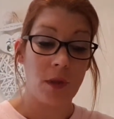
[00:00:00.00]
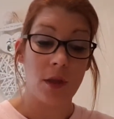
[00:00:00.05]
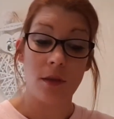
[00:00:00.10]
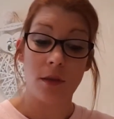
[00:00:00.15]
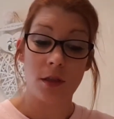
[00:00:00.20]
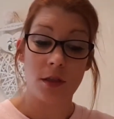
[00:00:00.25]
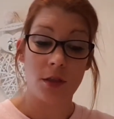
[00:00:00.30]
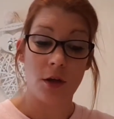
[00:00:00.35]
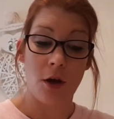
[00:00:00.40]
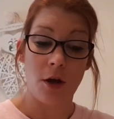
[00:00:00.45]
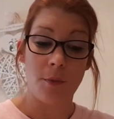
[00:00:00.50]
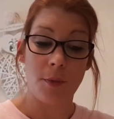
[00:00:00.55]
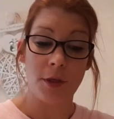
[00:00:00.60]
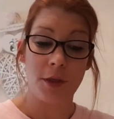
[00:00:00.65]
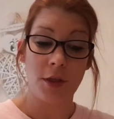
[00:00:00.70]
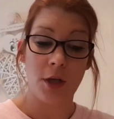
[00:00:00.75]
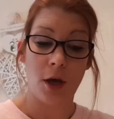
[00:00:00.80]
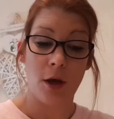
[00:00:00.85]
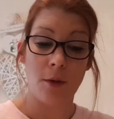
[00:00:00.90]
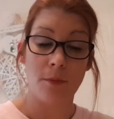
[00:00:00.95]
the time had
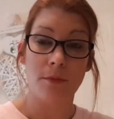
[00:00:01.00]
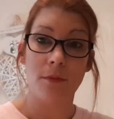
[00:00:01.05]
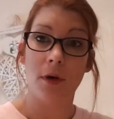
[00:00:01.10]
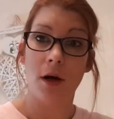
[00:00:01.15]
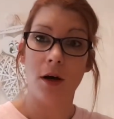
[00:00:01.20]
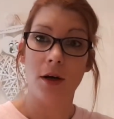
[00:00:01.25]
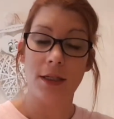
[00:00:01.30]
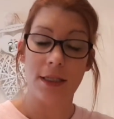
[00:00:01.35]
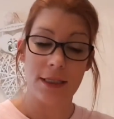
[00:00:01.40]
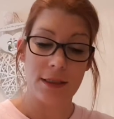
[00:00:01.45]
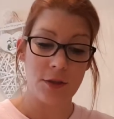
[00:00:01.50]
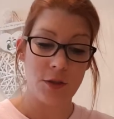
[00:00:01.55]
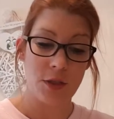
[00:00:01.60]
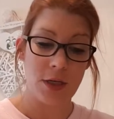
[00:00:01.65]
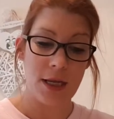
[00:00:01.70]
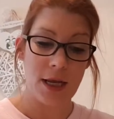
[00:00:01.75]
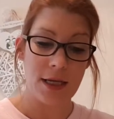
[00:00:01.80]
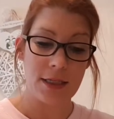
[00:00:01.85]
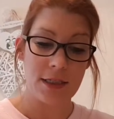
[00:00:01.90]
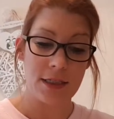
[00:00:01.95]
come. I'd
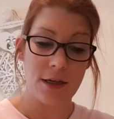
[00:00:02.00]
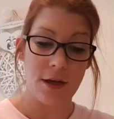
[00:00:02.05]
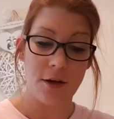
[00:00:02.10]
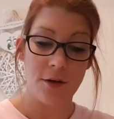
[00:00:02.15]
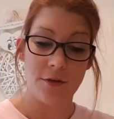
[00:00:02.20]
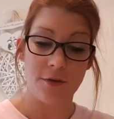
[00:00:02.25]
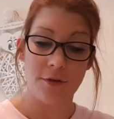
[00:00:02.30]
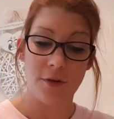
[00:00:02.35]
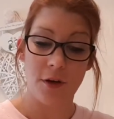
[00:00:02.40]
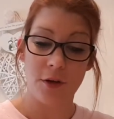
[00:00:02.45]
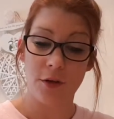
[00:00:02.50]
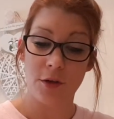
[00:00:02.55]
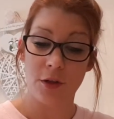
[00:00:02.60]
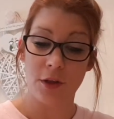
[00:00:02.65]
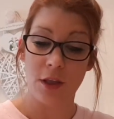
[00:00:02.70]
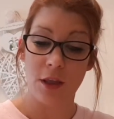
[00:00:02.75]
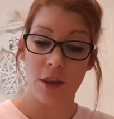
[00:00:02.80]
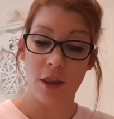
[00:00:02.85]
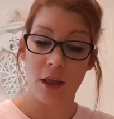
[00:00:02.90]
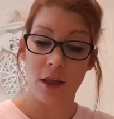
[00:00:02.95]
literally had enough. I
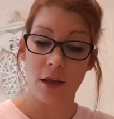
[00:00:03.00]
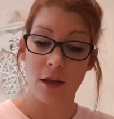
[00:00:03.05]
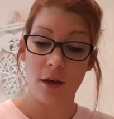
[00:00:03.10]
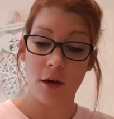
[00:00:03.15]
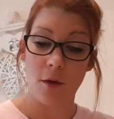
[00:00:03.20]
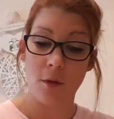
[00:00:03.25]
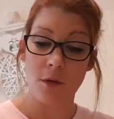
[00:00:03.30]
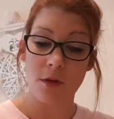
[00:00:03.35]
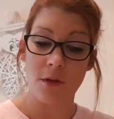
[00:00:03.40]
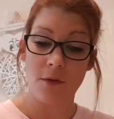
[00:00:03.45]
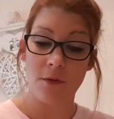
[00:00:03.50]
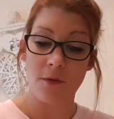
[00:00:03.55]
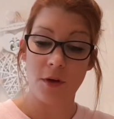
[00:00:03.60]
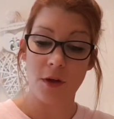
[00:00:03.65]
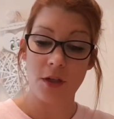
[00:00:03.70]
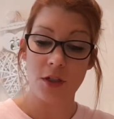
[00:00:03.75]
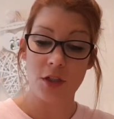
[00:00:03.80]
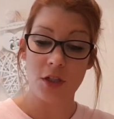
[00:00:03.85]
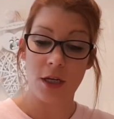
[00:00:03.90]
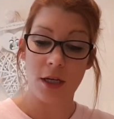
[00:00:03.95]
couldn't think, I wasn't
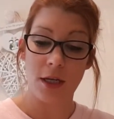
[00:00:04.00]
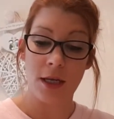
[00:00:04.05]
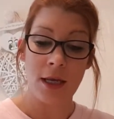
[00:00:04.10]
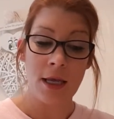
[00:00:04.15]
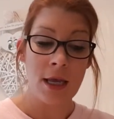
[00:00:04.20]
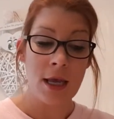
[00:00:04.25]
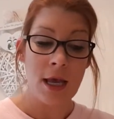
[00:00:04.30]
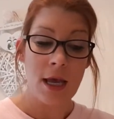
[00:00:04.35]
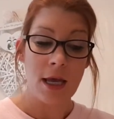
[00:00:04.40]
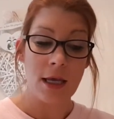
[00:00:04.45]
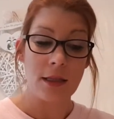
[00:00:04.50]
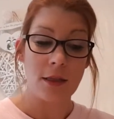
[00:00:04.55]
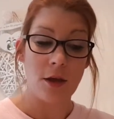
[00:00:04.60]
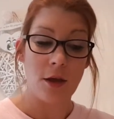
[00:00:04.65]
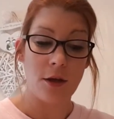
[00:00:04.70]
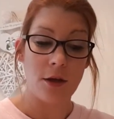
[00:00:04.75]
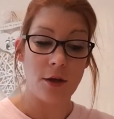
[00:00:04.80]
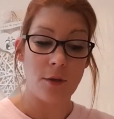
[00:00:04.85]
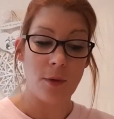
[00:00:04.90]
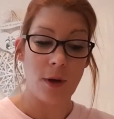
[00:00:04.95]
functioning, and the
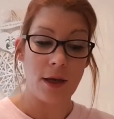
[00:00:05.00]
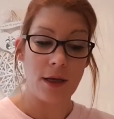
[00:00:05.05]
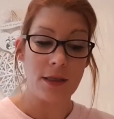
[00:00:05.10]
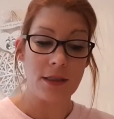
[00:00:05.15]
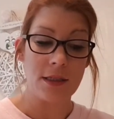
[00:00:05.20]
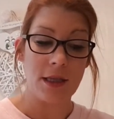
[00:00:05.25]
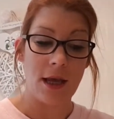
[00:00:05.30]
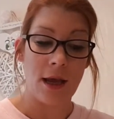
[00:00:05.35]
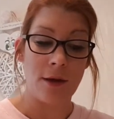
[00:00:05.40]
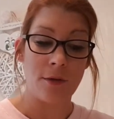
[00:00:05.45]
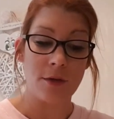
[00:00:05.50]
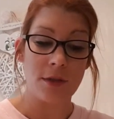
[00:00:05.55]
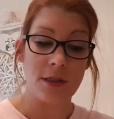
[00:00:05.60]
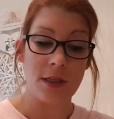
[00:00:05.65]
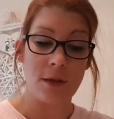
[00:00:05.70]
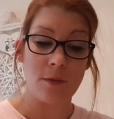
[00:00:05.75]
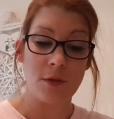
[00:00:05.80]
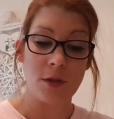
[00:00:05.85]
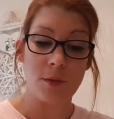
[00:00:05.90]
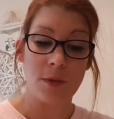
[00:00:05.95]
only way out
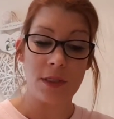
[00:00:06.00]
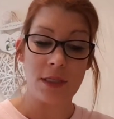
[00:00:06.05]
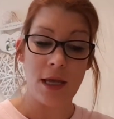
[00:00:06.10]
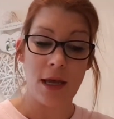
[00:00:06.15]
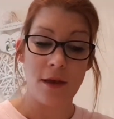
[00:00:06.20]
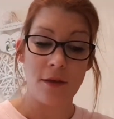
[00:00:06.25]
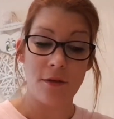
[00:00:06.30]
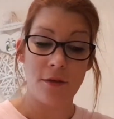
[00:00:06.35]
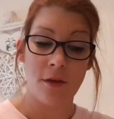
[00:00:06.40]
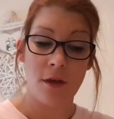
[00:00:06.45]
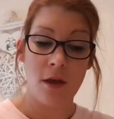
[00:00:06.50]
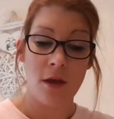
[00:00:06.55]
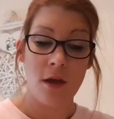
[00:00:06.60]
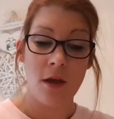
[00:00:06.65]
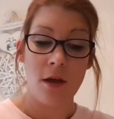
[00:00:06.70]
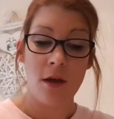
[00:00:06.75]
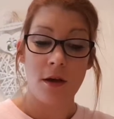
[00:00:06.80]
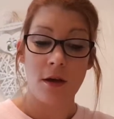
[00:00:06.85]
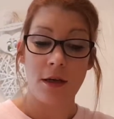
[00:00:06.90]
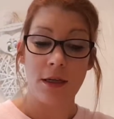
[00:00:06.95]
seemed to be death.
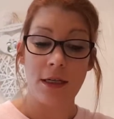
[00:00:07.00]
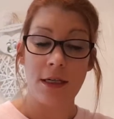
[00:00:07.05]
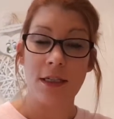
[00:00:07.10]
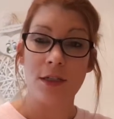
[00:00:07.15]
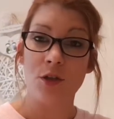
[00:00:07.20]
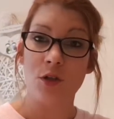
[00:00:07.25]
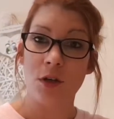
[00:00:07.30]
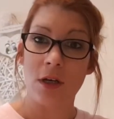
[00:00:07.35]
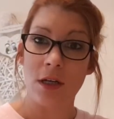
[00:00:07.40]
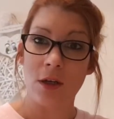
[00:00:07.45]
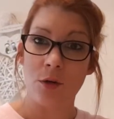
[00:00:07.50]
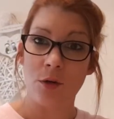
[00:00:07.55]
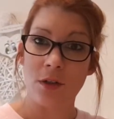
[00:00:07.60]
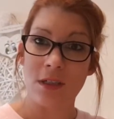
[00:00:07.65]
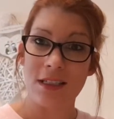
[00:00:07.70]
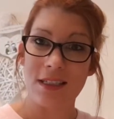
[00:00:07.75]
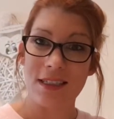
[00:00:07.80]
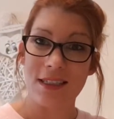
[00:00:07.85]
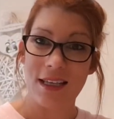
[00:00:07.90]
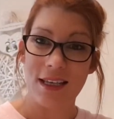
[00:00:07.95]
I literally
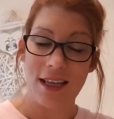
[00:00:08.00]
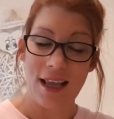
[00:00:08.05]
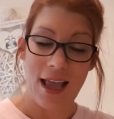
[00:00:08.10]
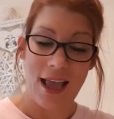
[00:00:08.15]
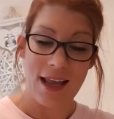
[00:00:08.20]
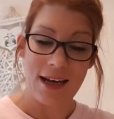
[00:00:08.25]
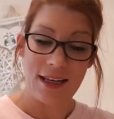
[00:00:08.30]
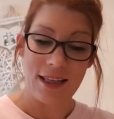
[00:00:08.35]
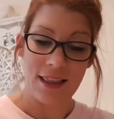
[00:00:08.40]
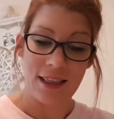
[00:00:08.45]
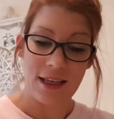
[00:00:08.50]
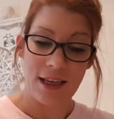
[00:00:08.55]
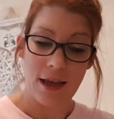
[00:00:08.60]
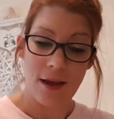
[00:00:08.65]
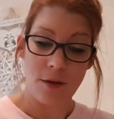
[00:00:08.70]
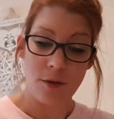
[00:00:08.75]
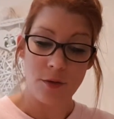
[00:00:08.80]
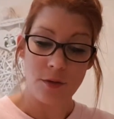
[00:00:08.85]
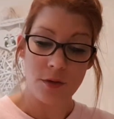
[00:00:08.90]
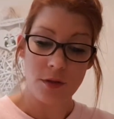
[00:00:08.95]
couldn't see anything
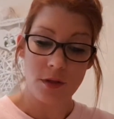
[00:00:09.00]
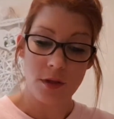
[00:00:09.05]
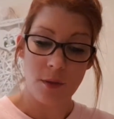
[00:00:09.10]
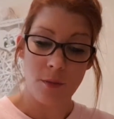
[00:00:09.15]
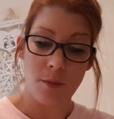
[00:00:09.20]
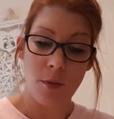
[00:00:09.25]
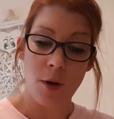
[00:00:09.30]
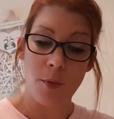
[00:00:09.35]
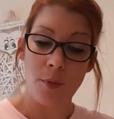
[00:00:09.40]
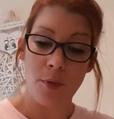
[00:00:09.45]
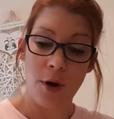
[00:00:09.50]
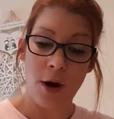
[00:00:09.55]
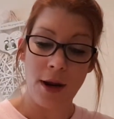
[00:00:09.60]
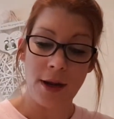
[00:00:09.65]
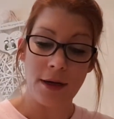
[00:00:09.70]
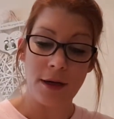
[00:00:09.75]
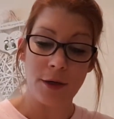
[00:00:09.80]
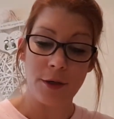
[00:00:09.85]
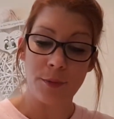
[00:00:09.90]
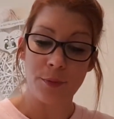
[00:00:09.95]
else. My
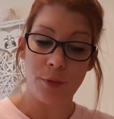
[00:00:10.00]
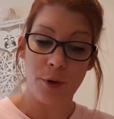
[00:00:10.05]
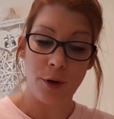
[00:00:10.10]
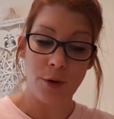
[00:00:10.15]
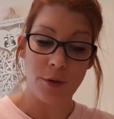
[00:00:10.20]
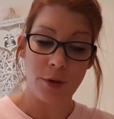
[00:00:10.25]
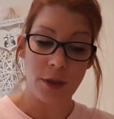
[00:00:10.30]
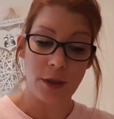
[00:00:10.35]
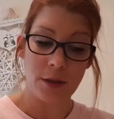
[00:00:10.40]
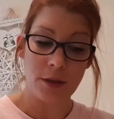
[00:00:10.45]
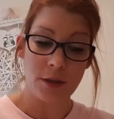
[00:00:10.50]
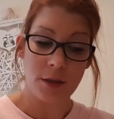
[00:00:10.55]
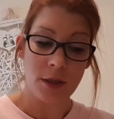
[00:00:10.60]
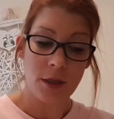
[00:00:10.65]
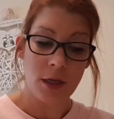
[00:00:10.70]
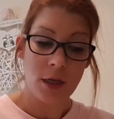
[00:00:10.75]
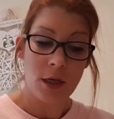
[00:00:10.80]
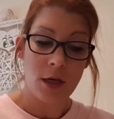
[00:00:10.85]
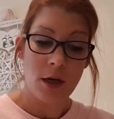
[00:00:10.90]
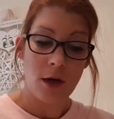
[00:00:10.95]
brain had broken.
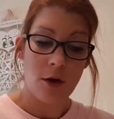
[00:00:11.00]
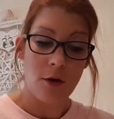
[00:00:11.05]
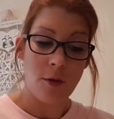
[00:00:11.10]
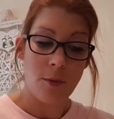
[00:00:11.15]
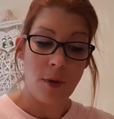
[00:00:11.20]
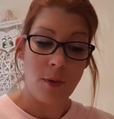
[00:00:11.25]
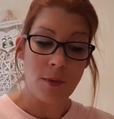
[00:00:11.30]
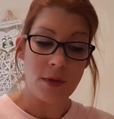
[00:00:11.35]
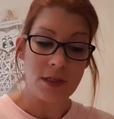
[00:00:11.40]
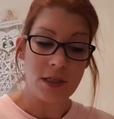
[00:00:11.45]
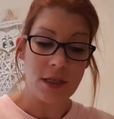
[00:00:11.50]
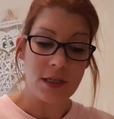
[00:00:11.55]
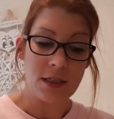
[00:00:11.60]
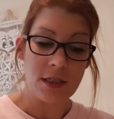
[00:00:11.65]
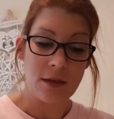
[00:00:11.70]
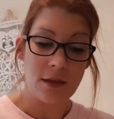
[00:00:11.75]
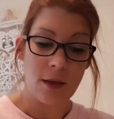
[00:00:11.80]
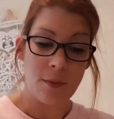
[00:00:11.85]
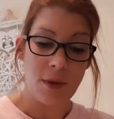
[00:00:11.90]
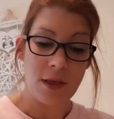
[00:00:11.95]
I remember
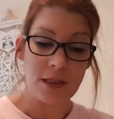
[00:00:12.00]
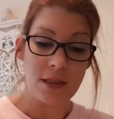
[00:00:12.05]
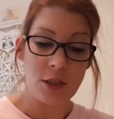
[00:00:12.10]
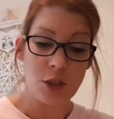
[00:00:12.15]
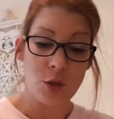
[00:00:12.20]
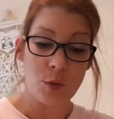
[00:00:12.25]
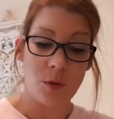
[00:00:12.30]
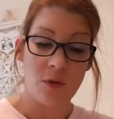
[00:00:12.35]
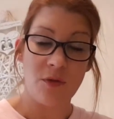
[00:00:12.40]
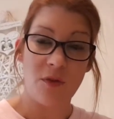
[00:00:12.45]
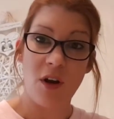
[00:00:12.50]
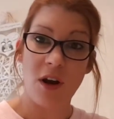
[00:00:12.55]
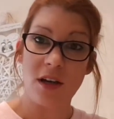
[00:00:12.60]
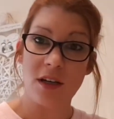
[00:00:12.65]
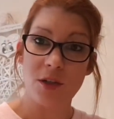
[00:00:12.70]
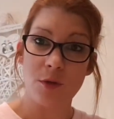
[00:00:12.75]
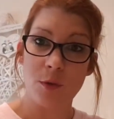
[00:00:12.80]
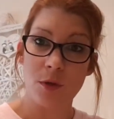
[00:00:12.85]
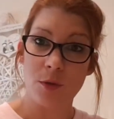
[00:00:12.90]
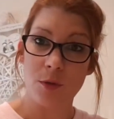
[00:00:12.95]
sending a message to a
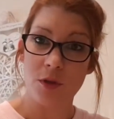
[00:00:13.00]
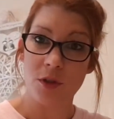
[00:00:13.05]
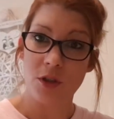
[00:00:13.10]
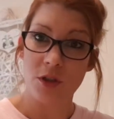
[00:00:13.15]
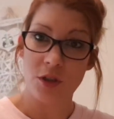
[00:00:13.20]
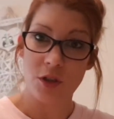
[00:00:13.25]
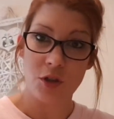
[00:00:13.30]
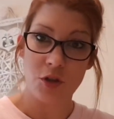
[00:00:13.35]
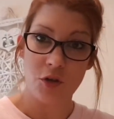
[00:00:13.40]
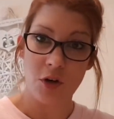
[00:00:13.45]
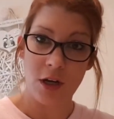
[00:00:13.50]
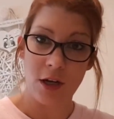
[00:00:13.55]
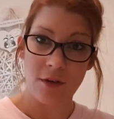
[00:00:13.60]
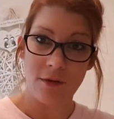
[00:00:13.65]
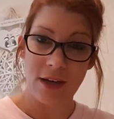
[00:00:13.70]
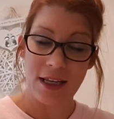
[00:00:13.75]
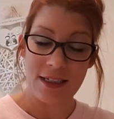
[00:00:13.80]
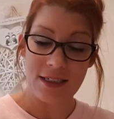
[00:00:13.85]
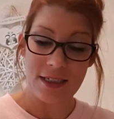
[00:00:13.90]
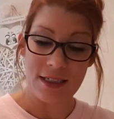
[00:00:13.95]
friend which was just a string of
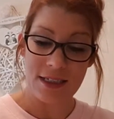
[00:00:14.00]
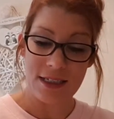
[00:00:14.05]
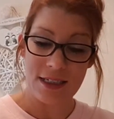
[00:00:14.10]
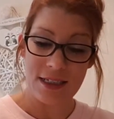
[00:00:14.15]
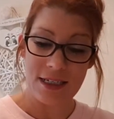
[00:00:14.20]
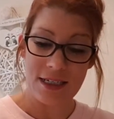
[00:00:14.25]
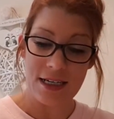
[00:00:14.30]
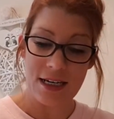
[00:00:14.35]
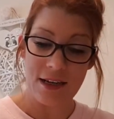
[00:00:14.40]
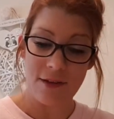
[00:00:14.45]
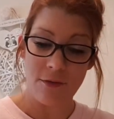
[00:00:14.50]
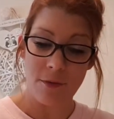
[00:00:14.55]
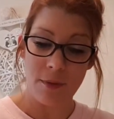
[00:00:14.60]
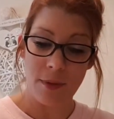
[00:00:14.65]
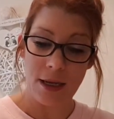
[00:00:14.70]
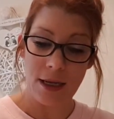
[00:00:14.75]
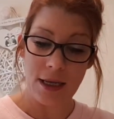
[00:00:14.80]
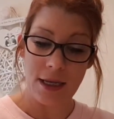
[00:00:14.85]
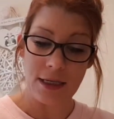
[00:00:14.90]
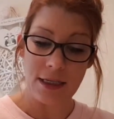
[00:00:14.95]
letters and didn't even
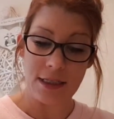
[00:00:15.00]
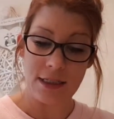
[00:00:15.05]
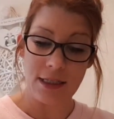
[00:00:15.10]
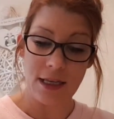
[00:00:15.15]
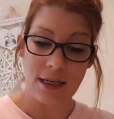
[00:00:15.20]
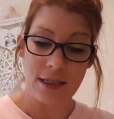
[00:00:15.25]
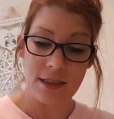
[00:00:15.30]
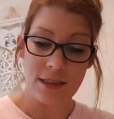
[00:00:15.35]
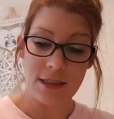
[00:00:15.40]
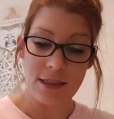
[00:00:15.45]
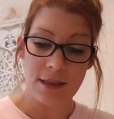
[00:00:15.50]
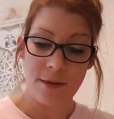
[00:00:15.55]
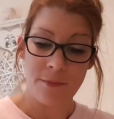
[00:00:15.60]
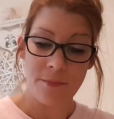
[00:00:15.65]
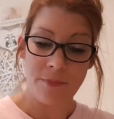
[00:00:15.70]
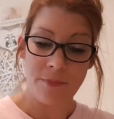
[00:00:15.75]
make any sense.